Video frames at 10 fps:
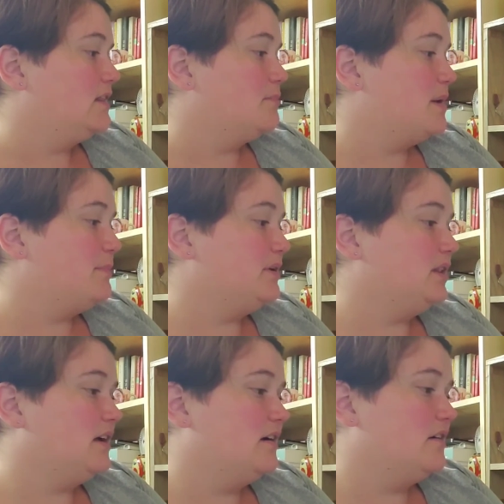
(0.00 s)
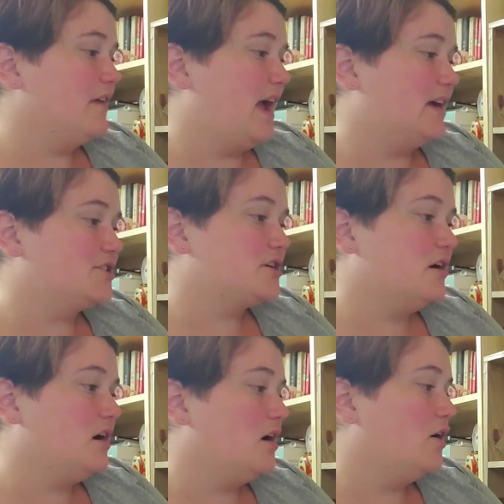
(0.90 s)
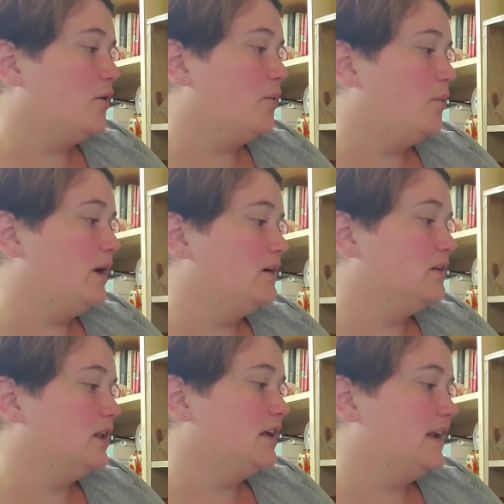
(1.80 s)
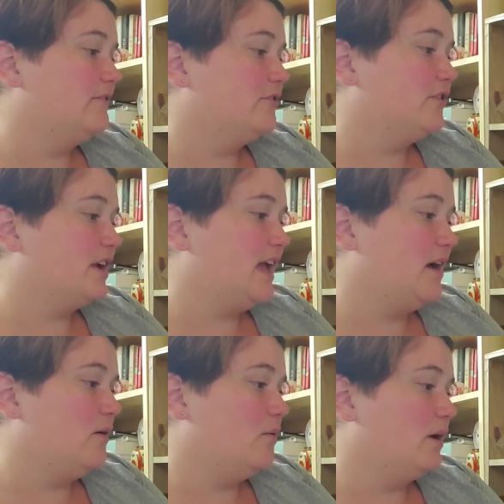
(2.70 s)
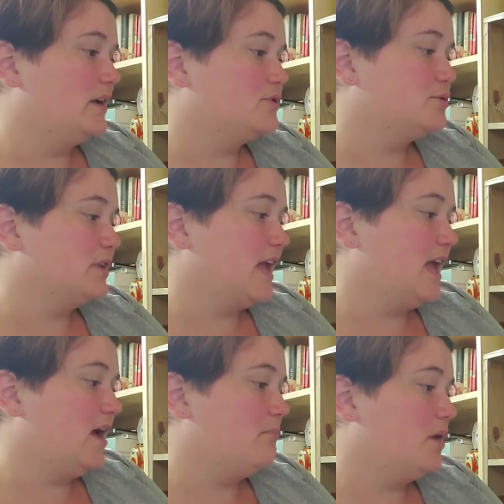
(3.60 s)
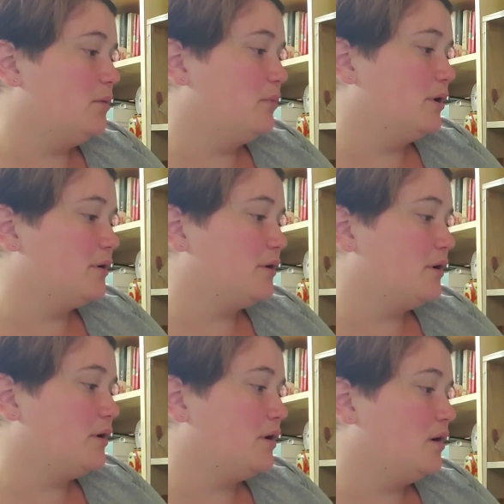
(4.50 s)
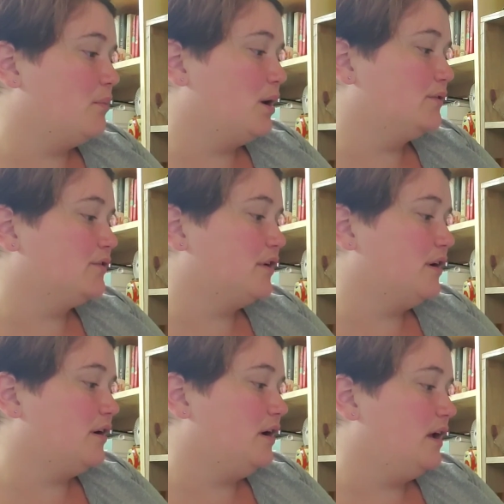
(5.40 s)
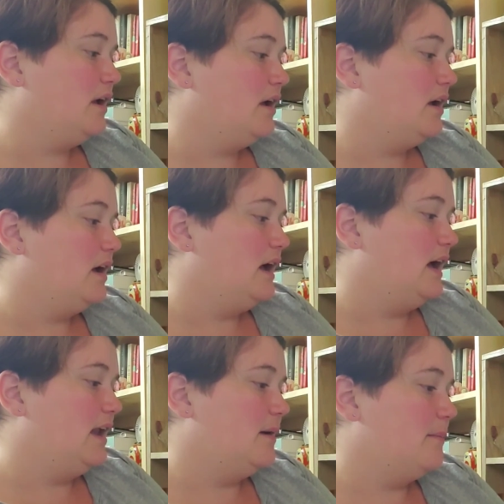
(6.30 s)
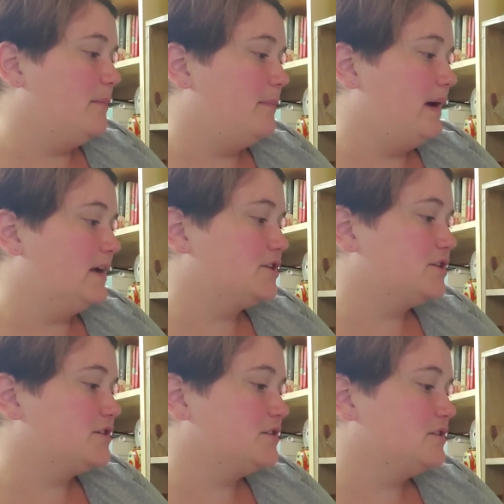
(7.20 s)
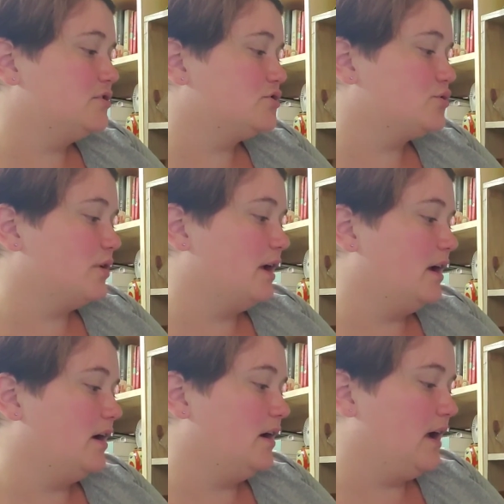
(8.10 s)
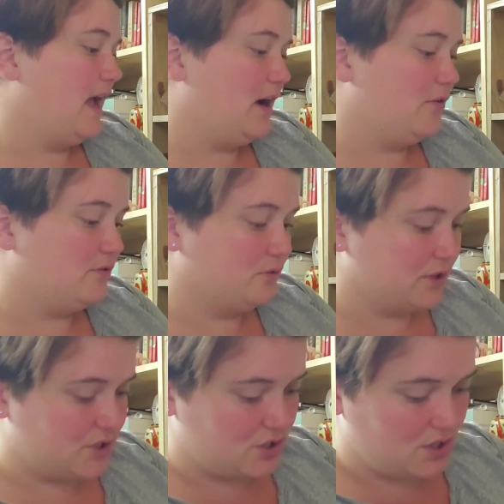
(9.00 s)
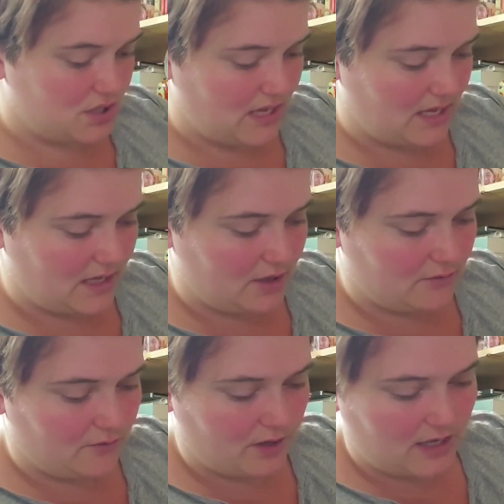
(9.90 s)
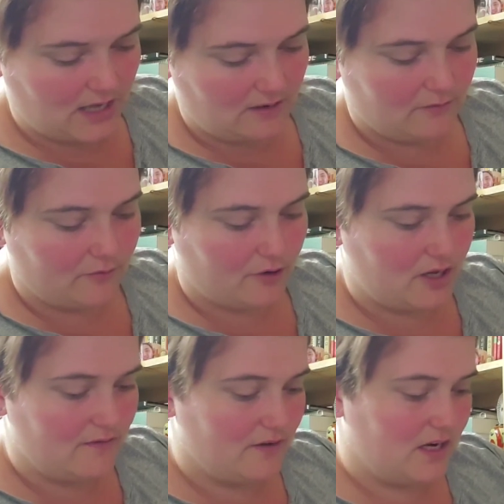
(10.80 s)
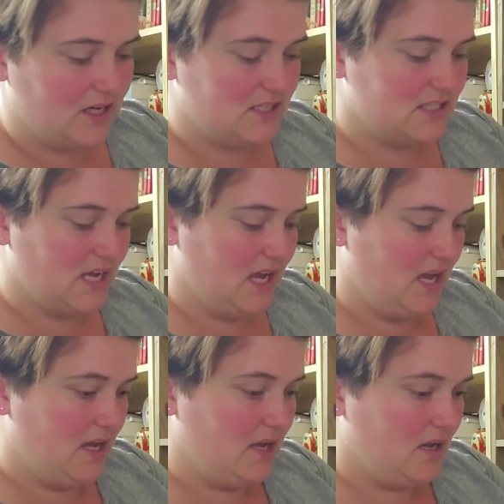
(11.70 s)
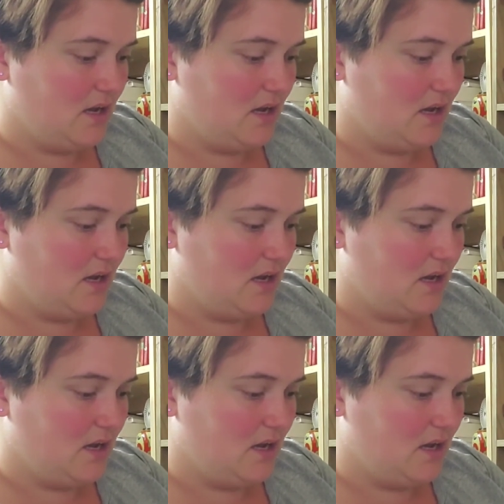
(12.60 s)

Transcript: the people of Ashkar will never forget what I truly am. A murderer, a monster, an Ambesh the destroyer. How foolish to think I could forget for even a day.